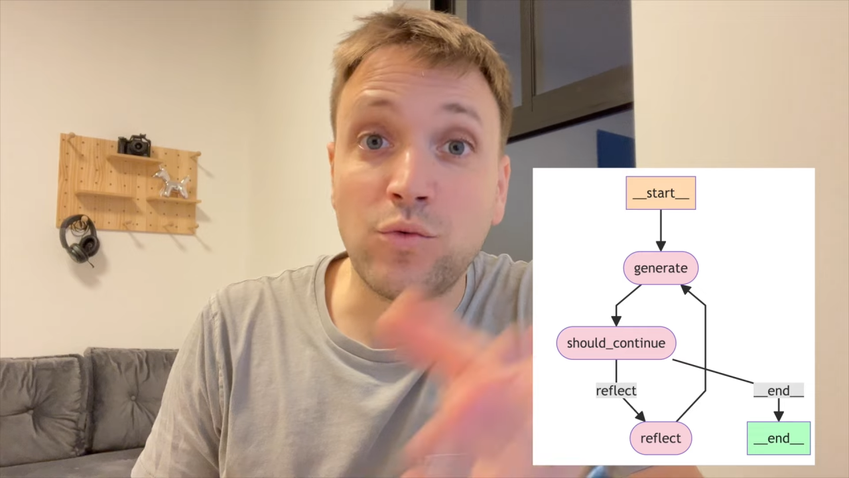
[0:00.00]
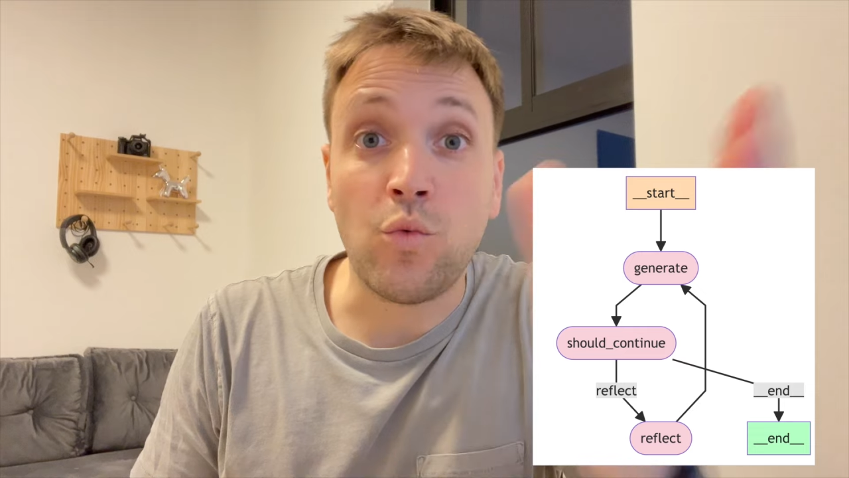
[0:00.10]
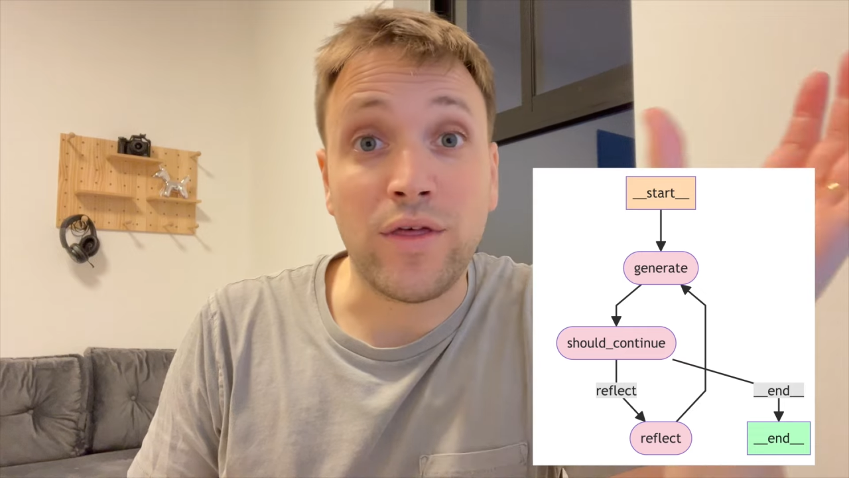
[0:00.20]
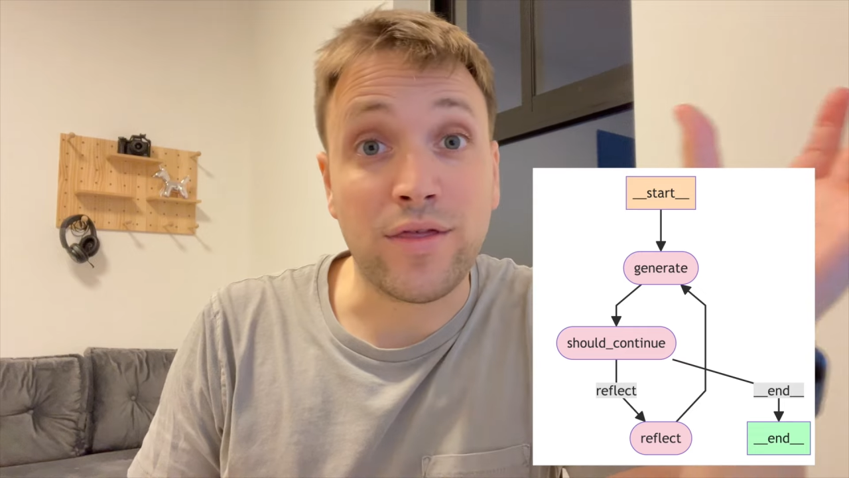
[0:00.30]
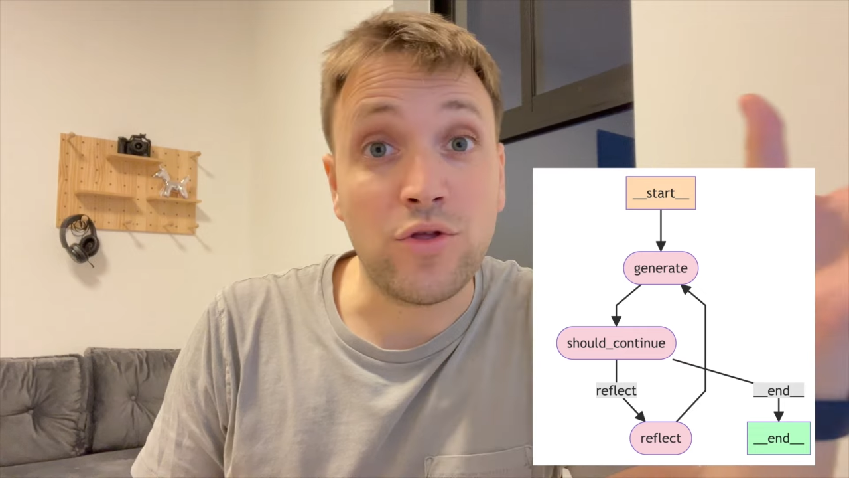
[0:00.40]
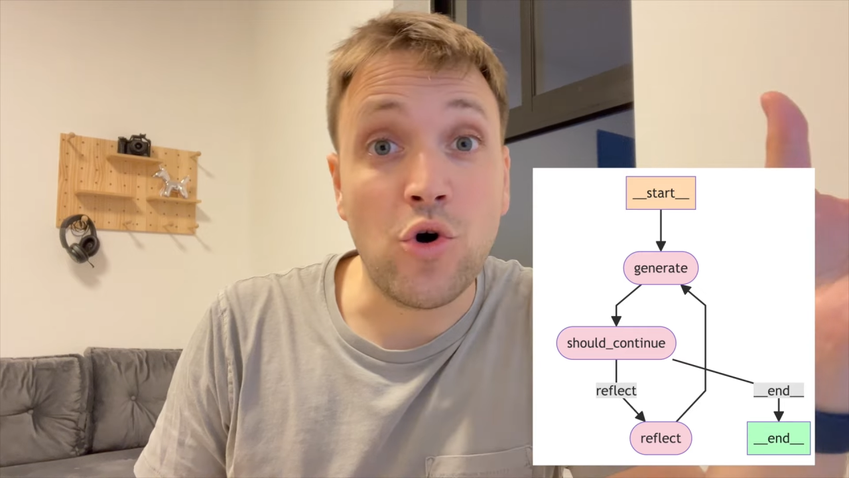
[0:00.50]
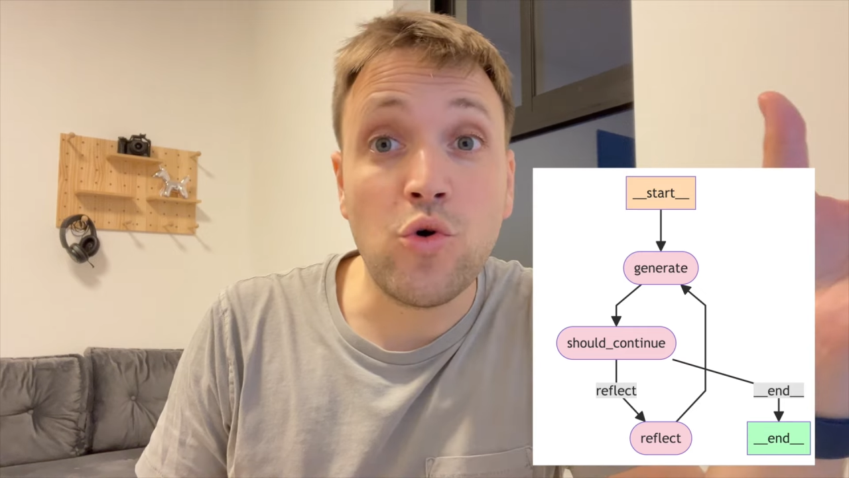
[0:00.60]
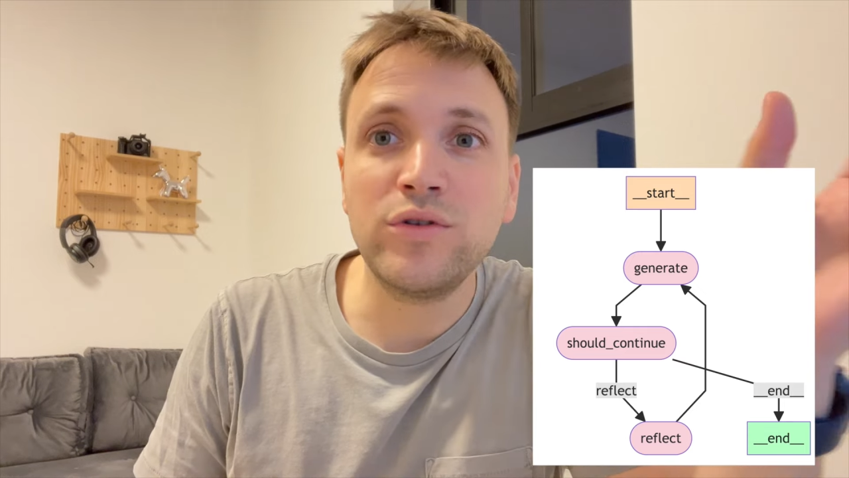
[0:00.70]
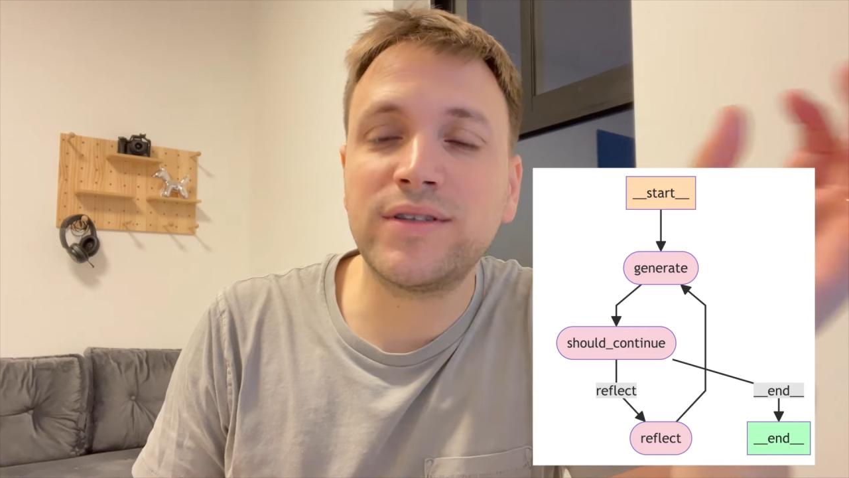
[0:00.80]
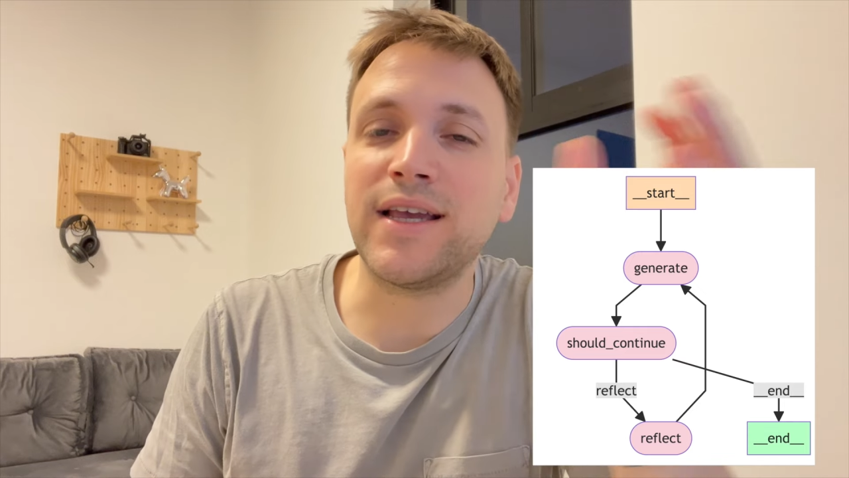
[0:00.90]
with
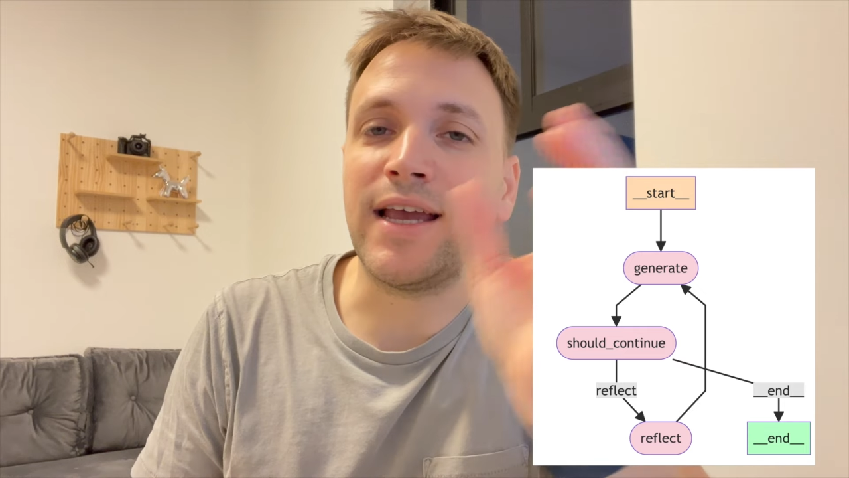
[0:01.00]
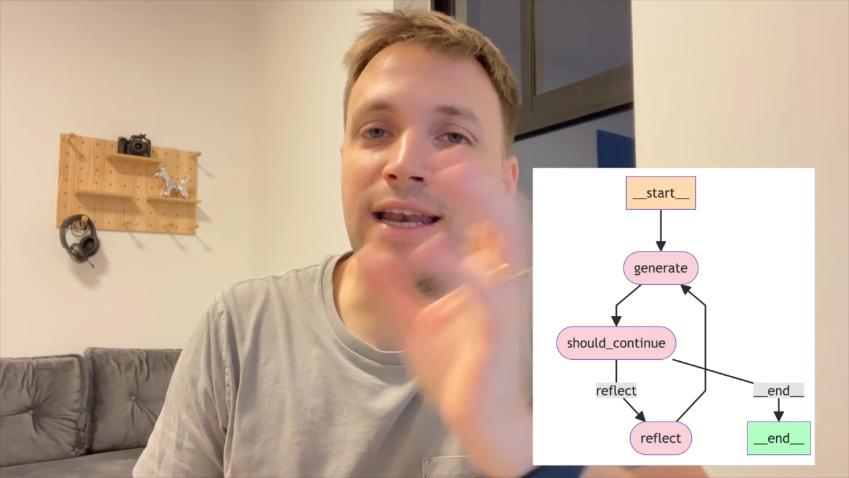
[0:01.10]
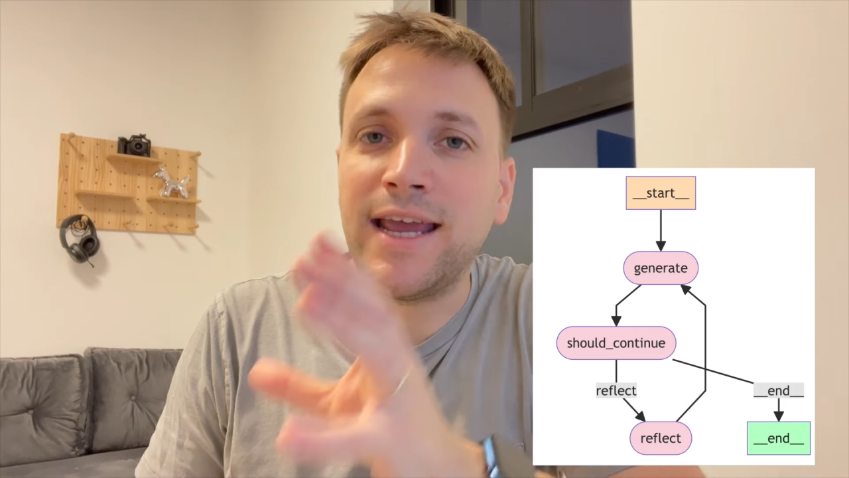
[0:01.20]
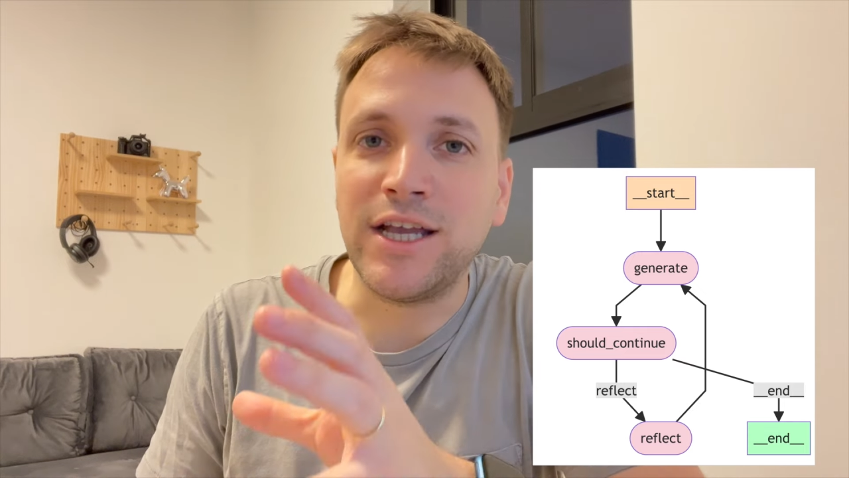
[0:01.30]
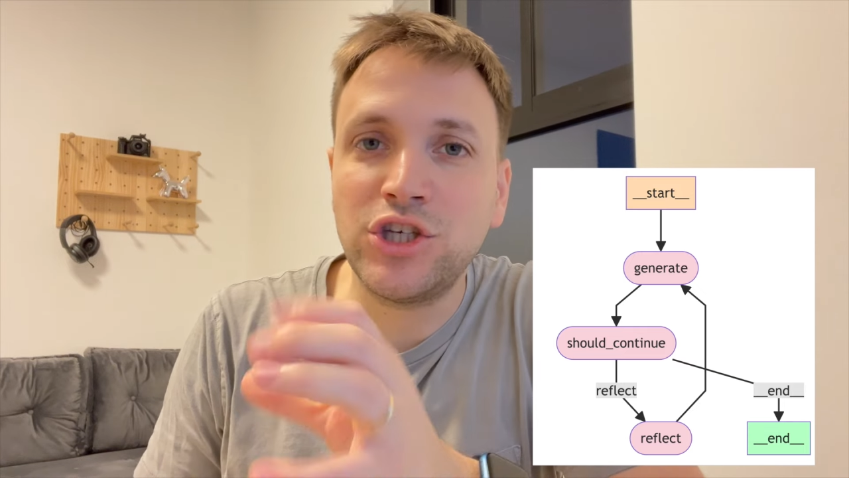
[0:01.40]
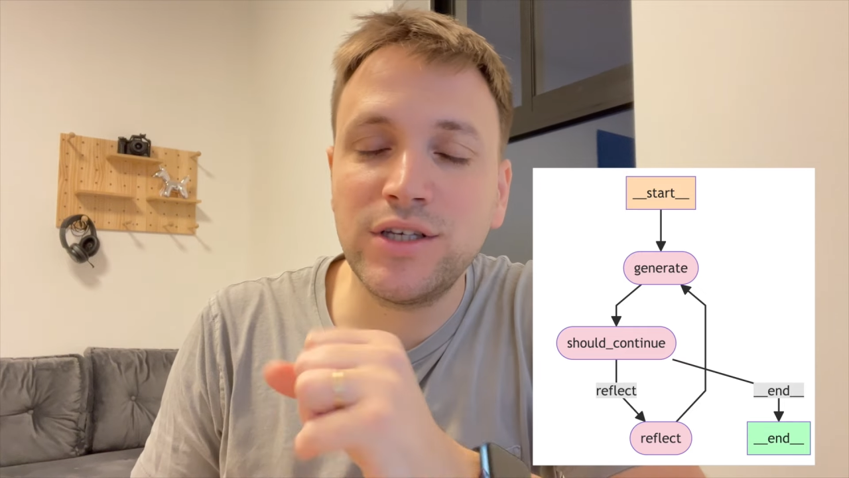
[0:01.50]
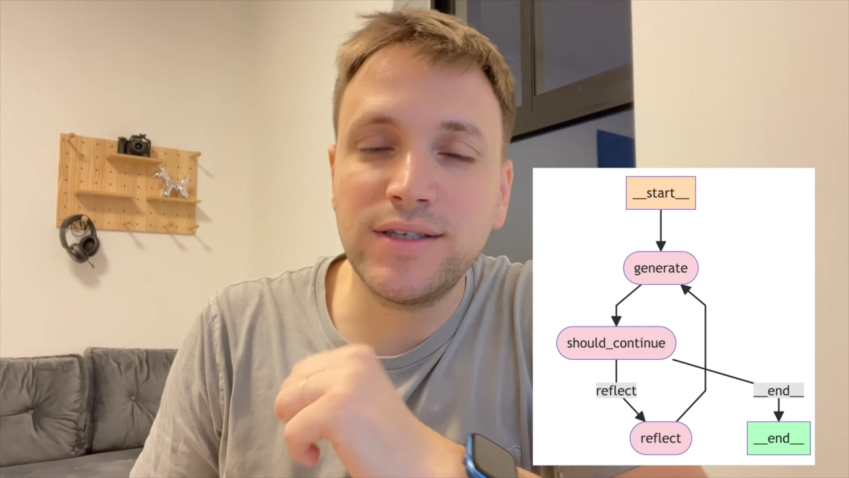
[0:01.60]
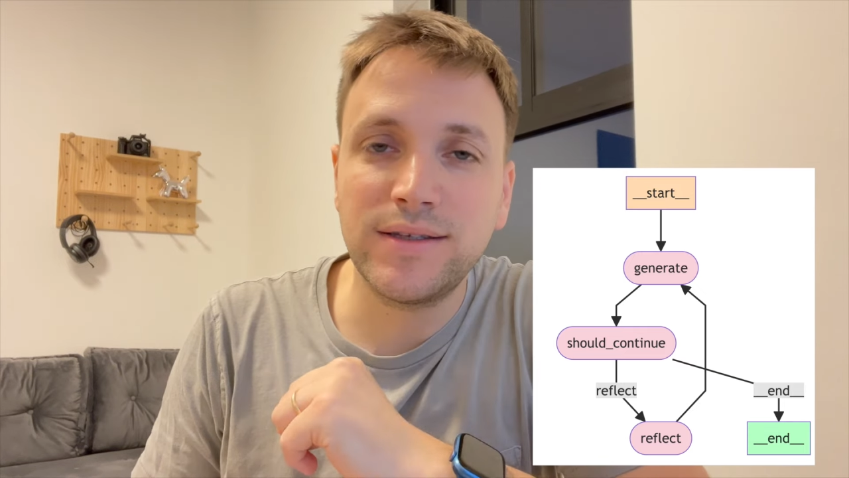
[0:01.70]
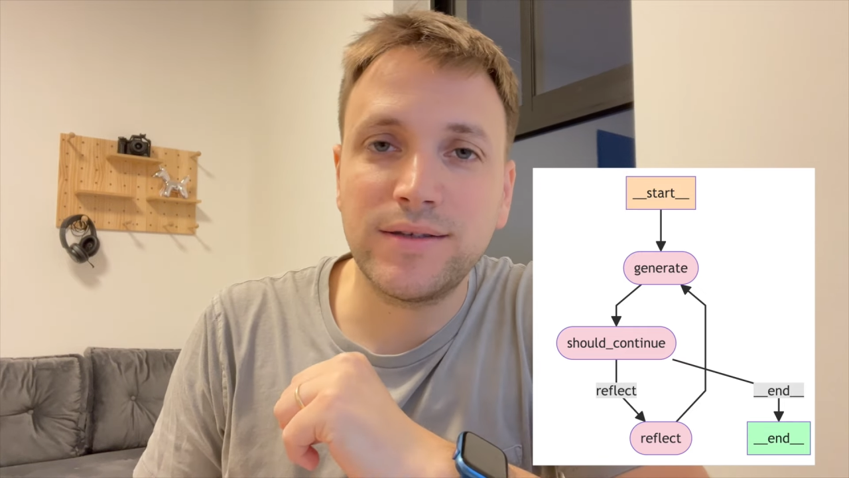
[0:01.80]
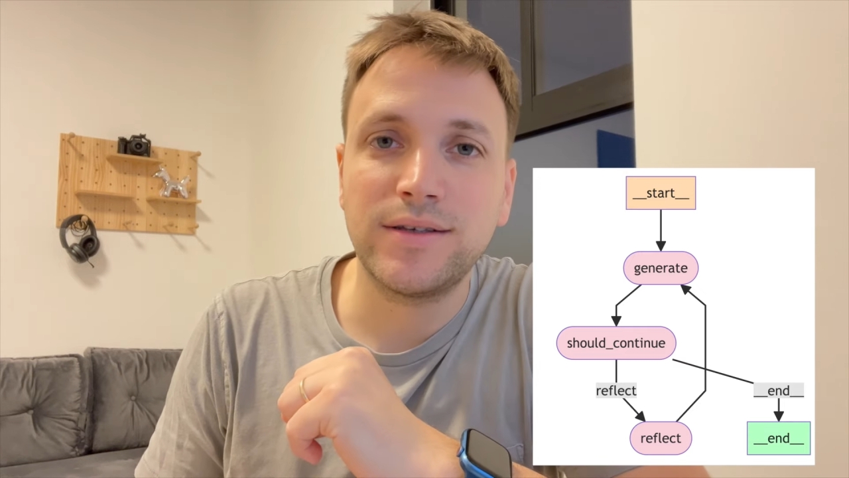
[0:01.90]
nodes and edges.